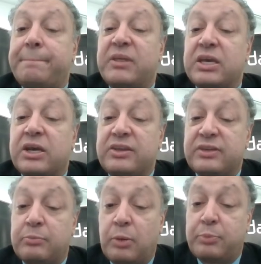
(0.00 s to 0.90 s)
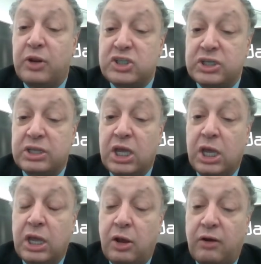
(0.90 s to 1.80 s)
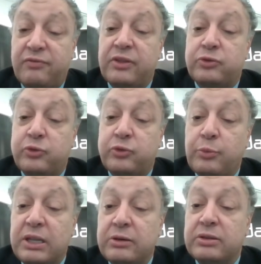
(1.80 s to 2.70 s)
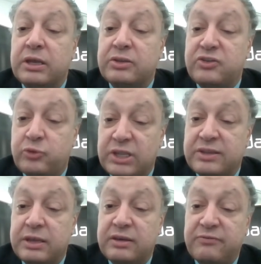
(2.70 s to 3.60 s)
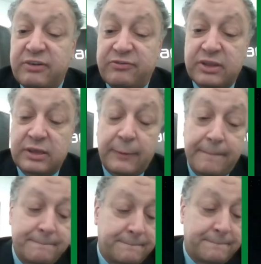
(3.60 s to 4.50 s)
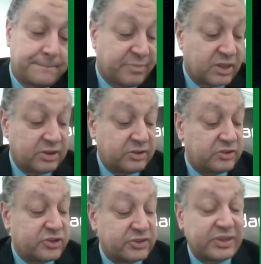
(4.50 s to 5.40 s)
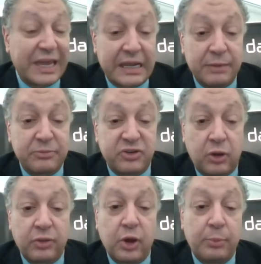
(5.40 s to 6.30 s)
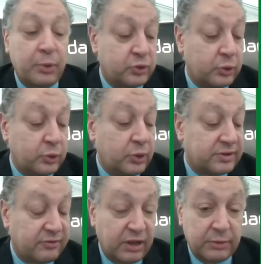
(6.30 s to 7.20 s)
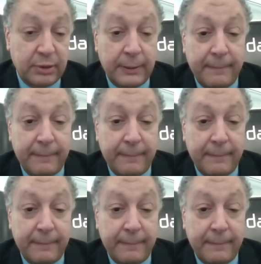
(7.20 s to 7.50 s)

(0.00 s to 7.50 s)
increase in population of the 2 billion in 2050. This is just a glimpse on the opportunities available.